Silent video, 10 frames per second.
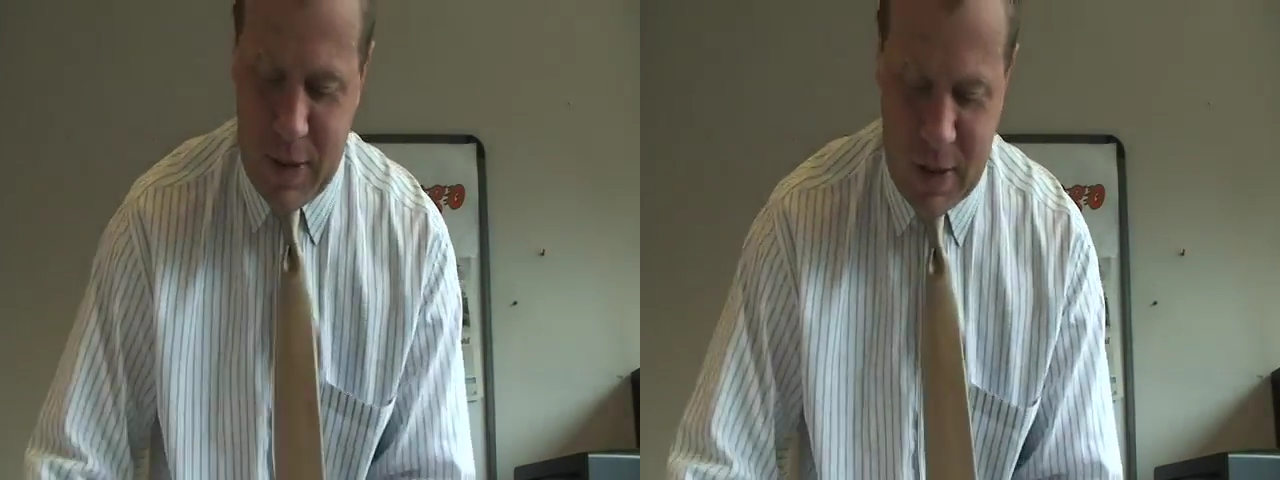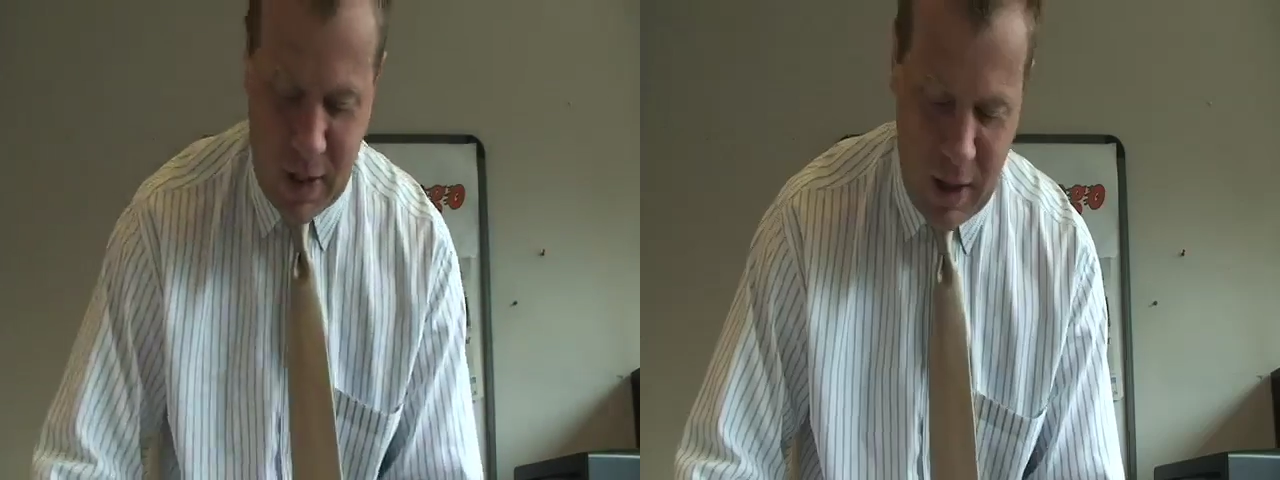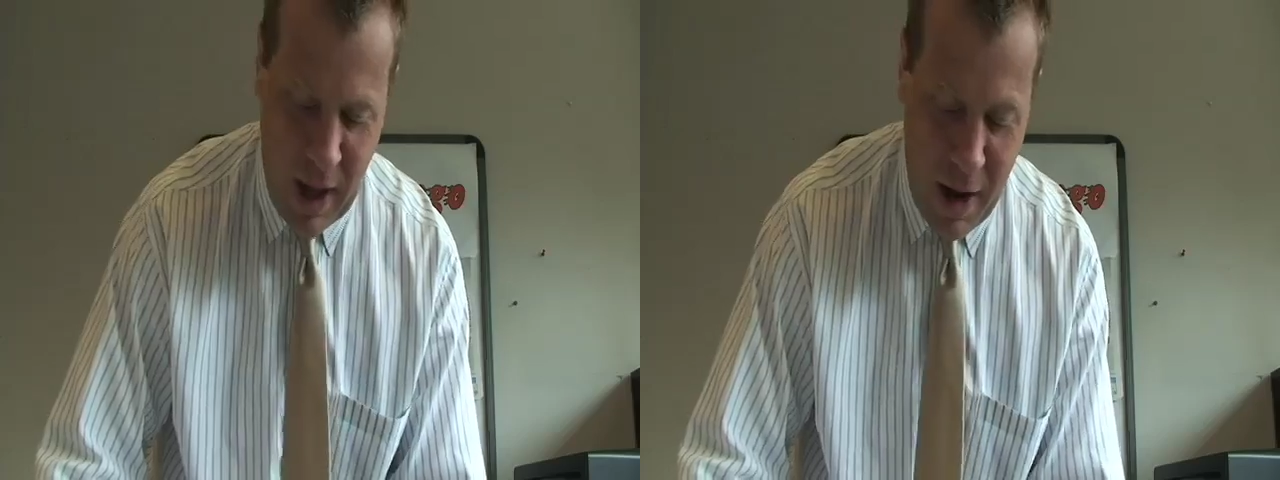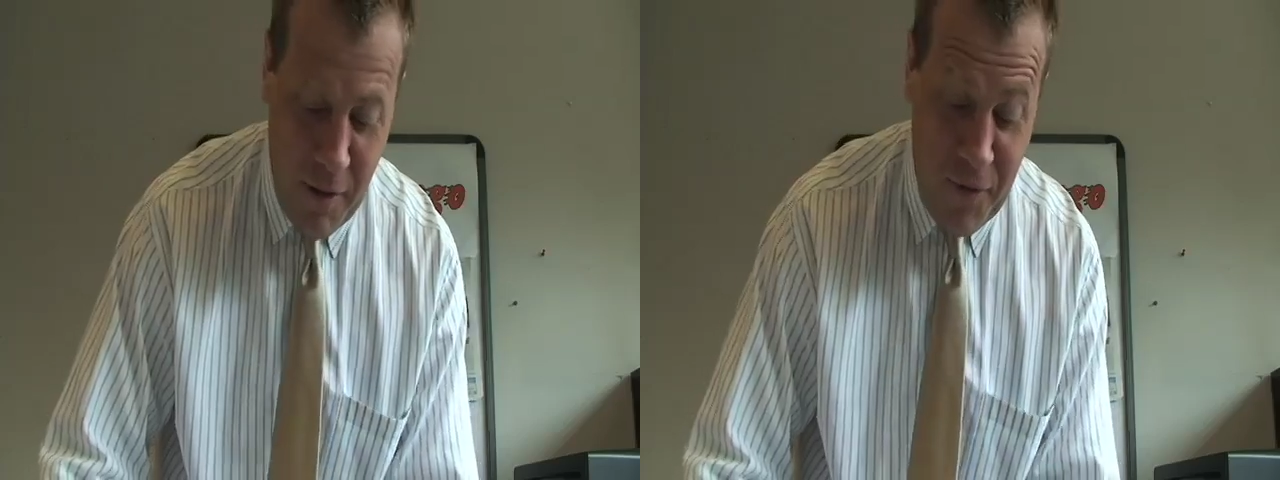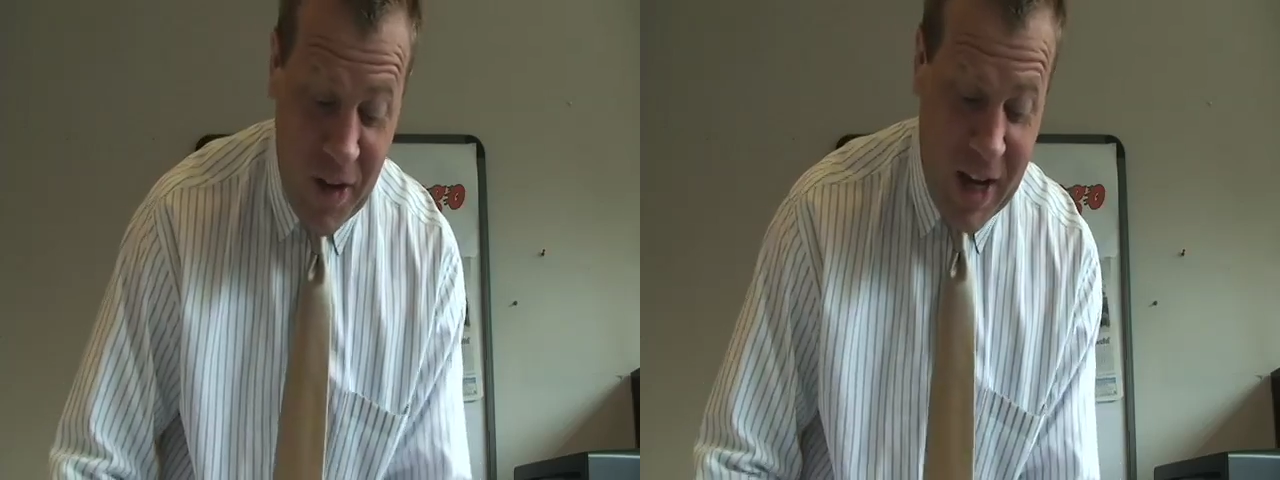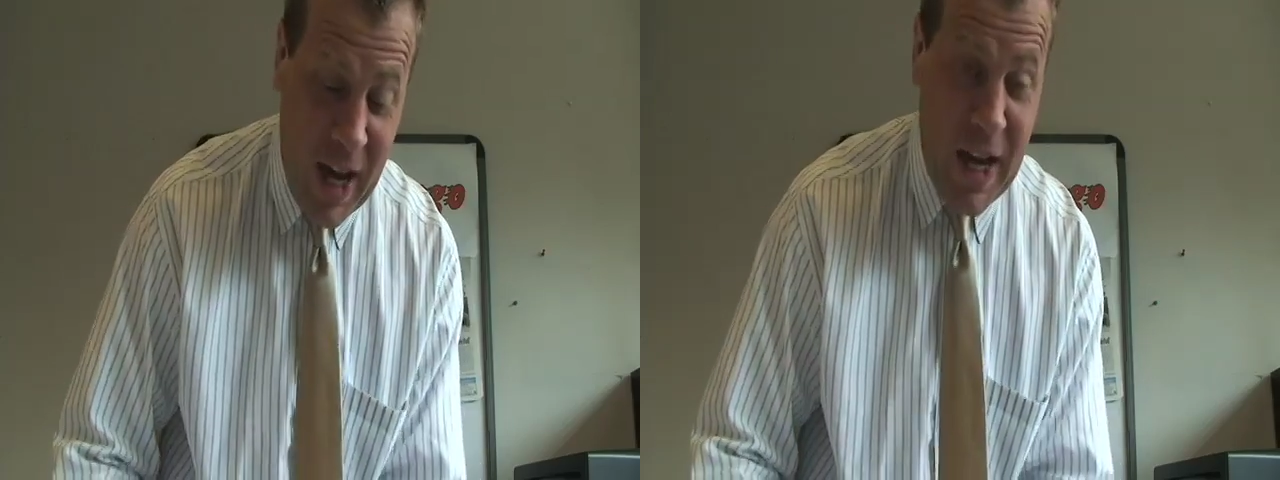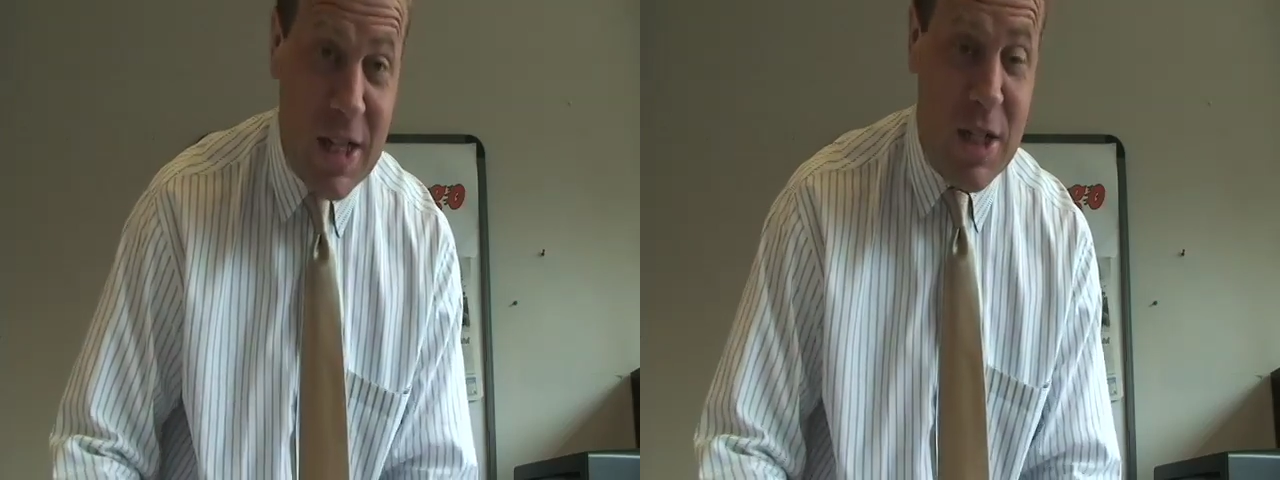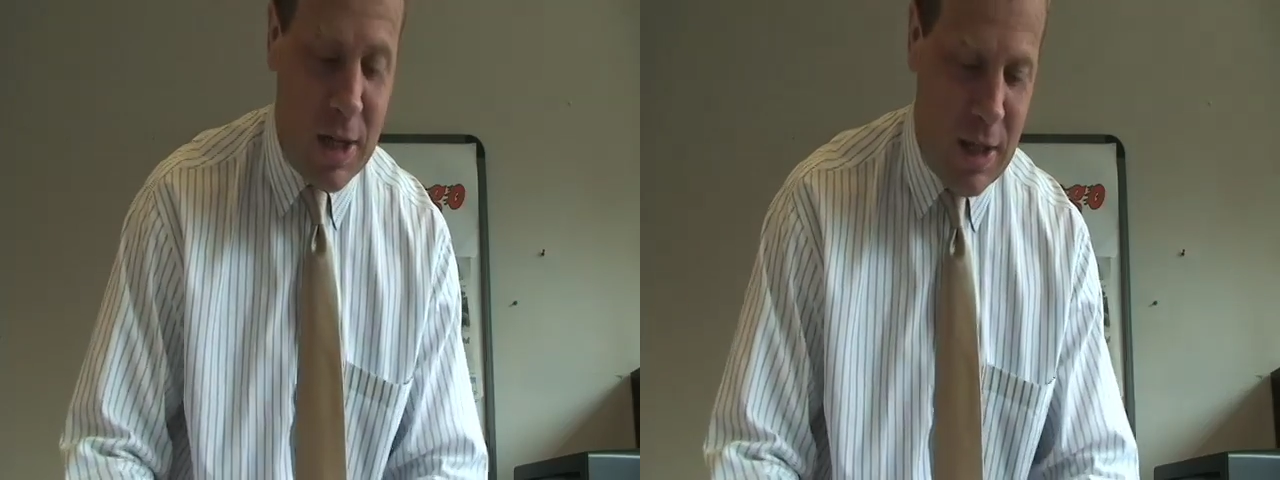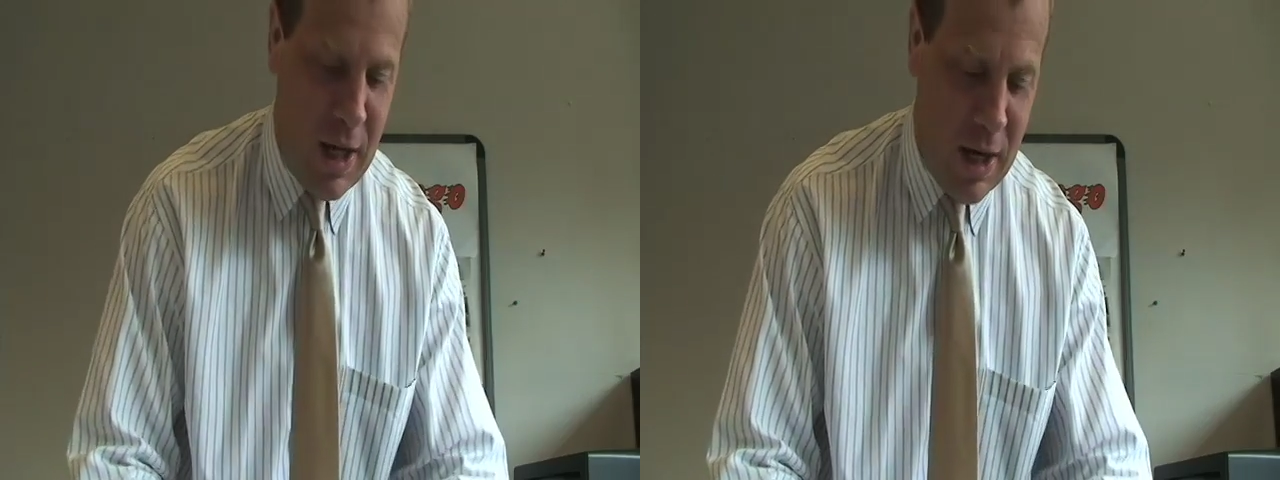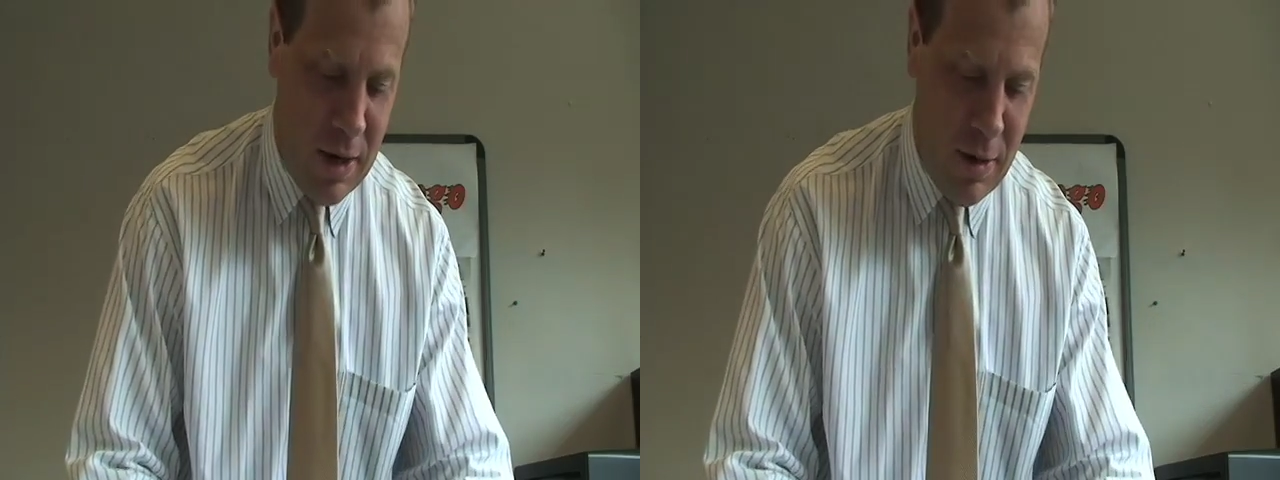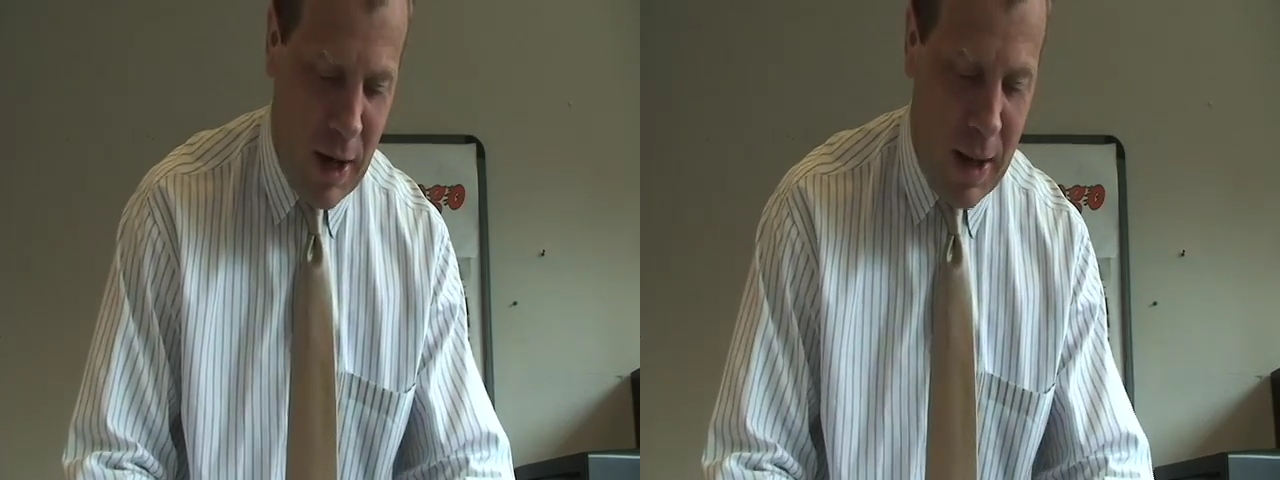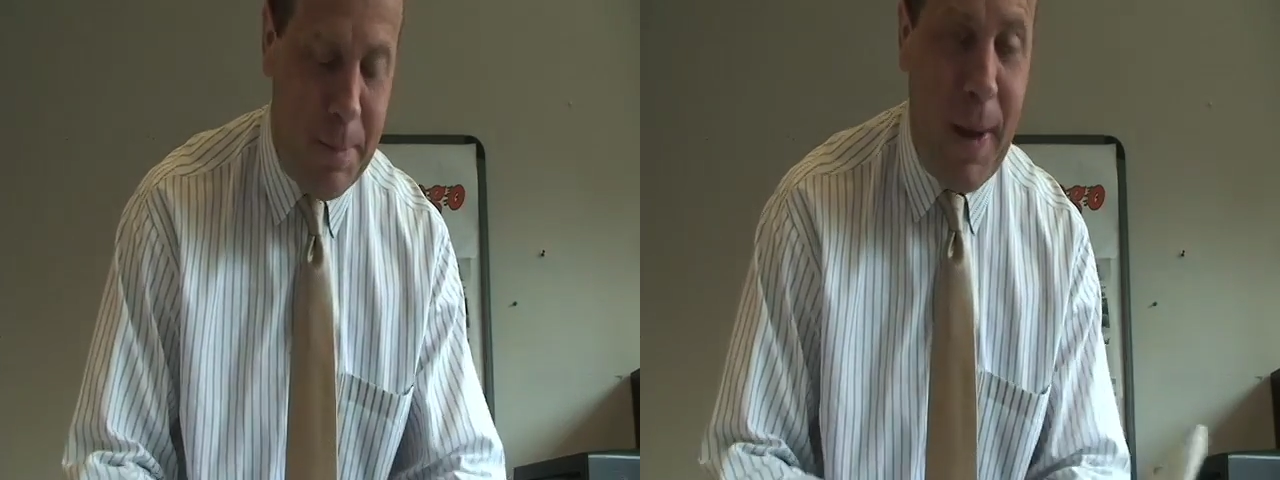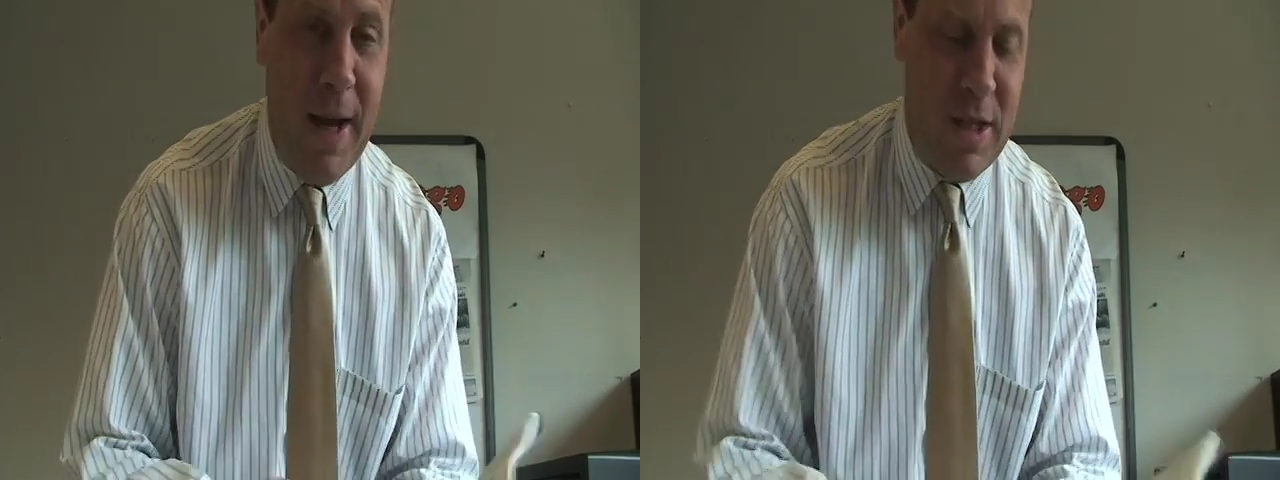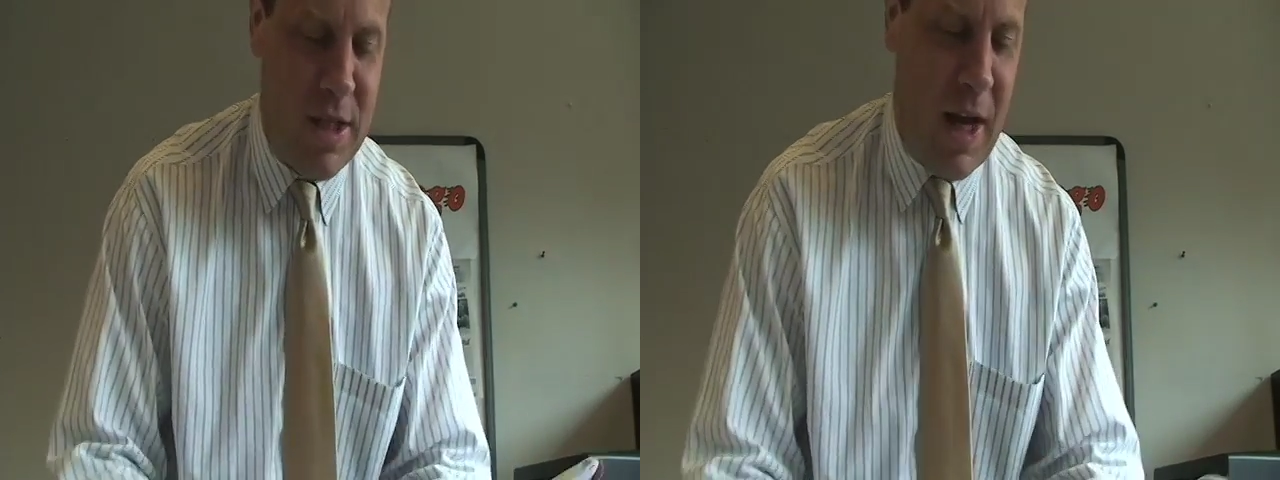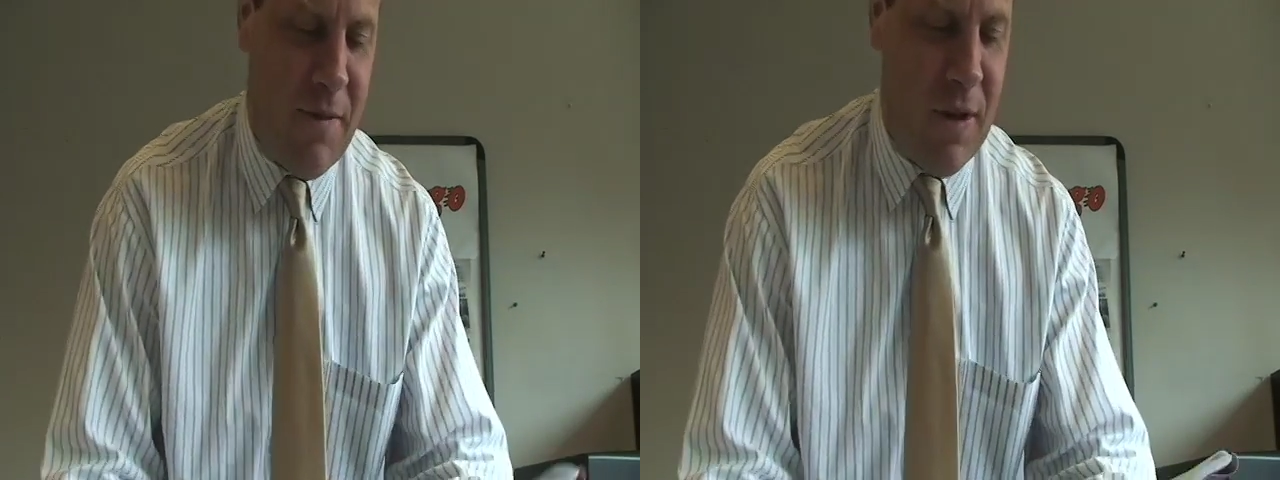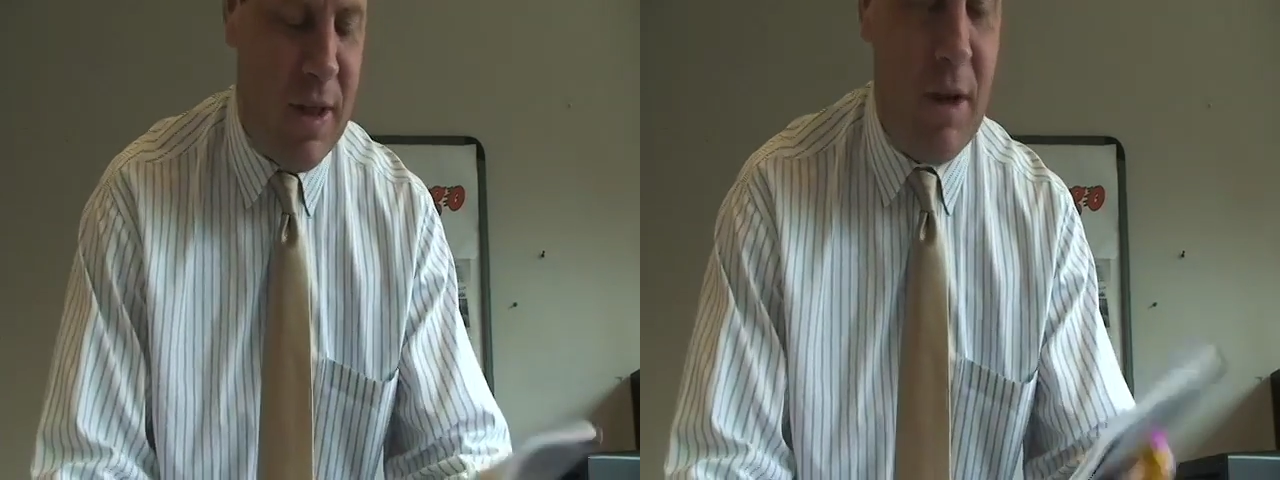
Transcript: there's a clarification here on page seven